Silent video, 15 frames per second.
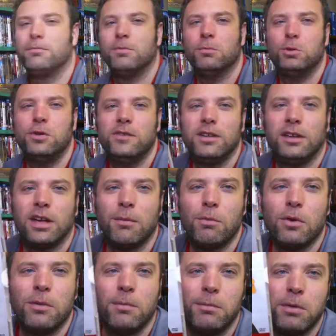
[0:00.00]
movie,
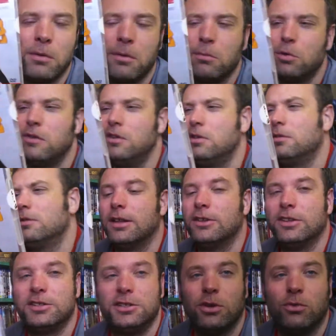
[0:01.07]
Cowboy Bebop the movie. There's
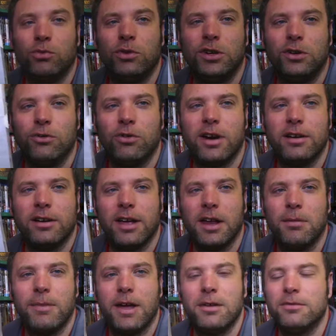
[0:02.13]
actually a really great
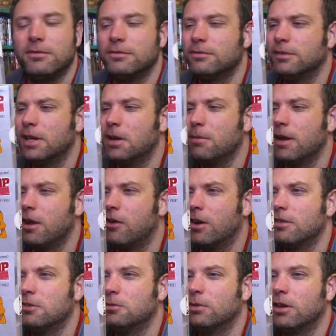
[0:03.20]
anime, I reckon,
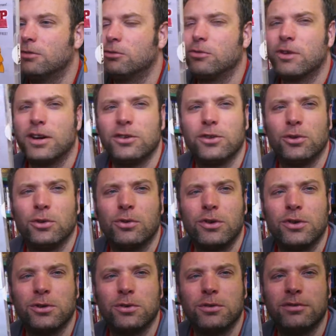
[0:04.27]
this one. A great story
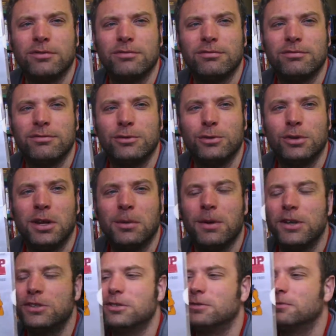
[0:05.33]
to it and good
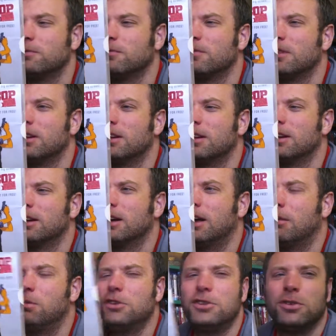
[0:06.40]
animation. I'm
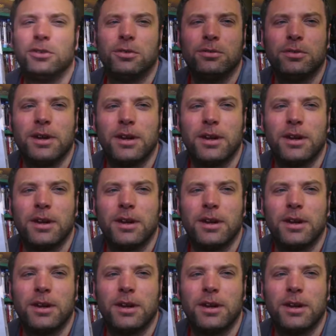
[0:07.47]
pretty sure,